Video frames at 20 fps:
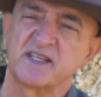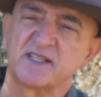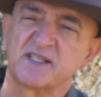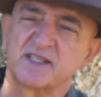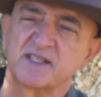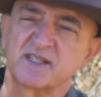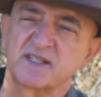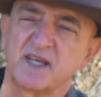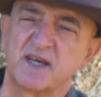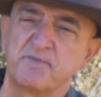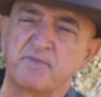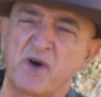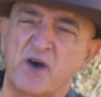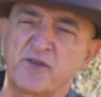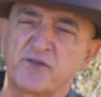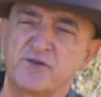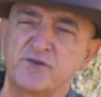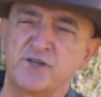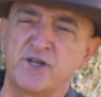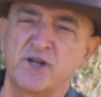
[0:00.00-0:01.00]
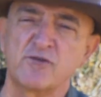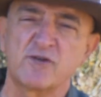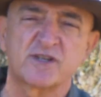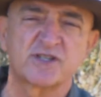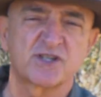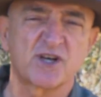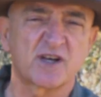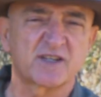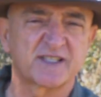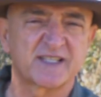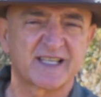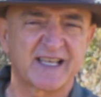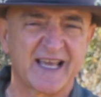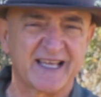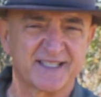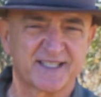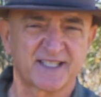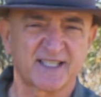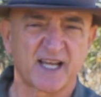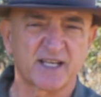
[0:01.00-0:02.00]
is uh, both neurotoxic
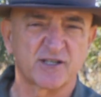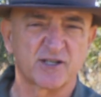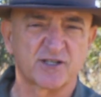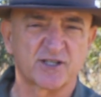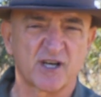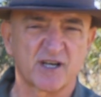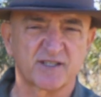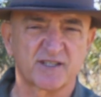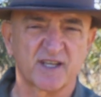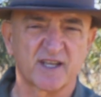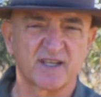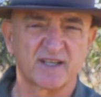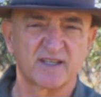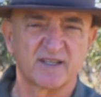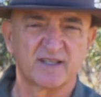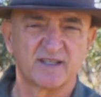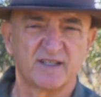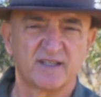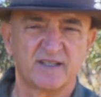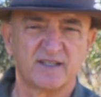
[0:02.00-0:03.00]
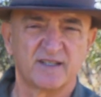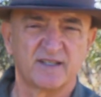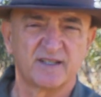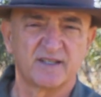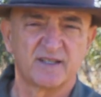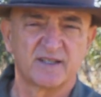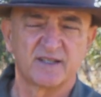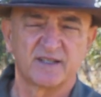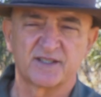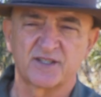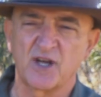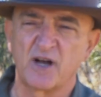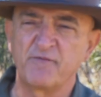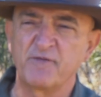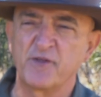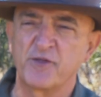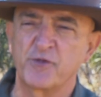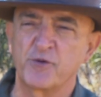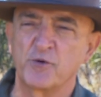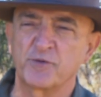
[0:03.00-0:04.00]
and cytotoxic. It's
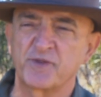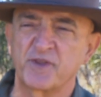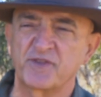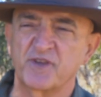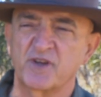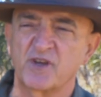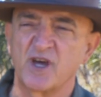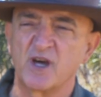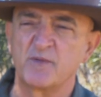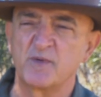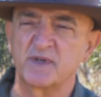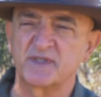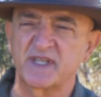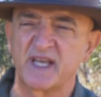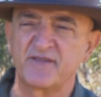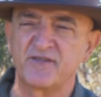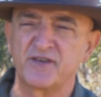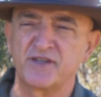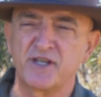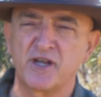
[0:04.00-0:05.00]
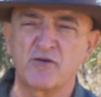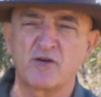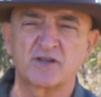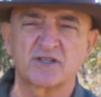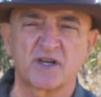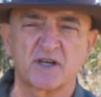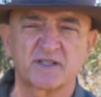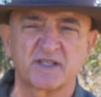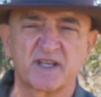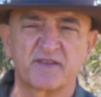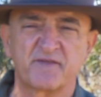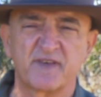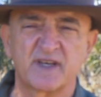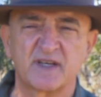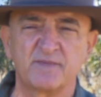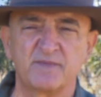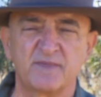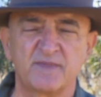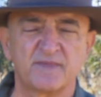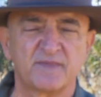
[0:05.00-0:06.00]
often thought that the cobras have a neurotoxic
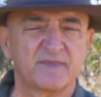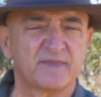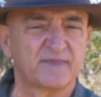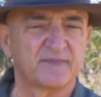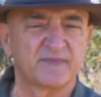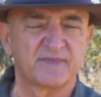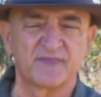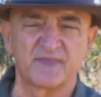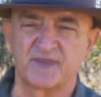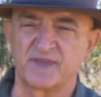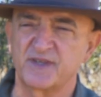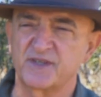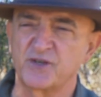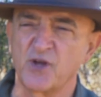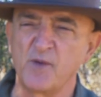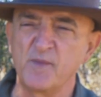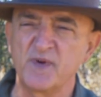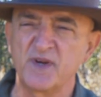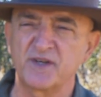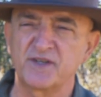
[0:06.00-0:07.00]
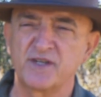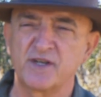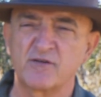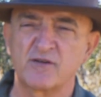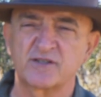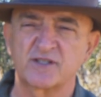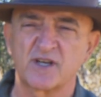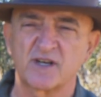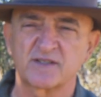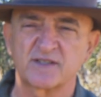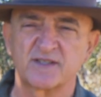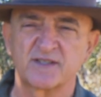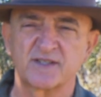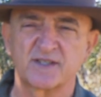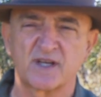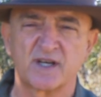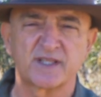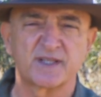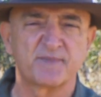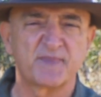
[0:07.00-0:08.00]
venom, the dominant
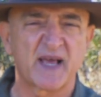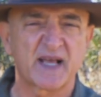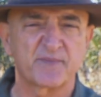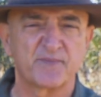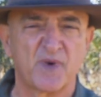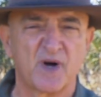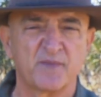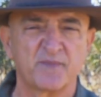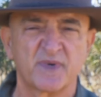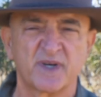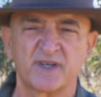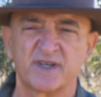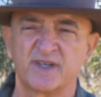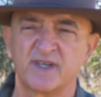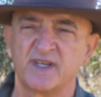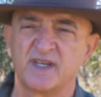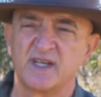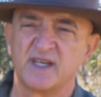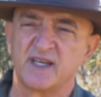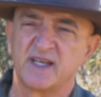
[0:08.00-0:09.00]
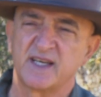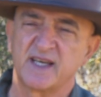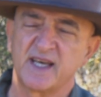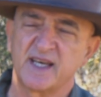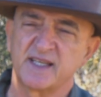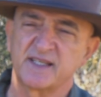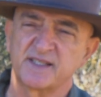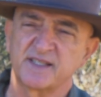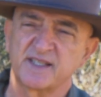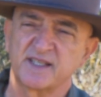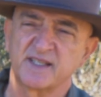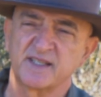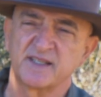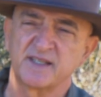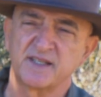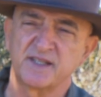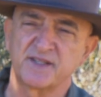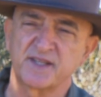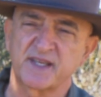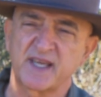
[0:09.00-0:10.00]
neurotoxins are in the black mamba and uh,
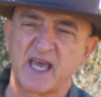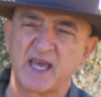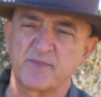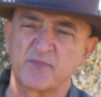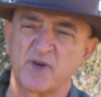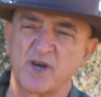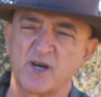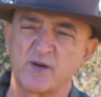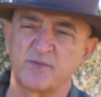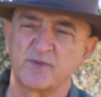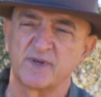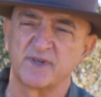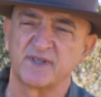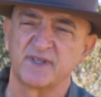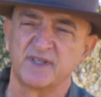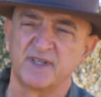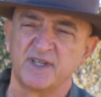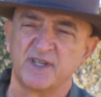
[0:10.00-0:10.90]
in the Cape cobra.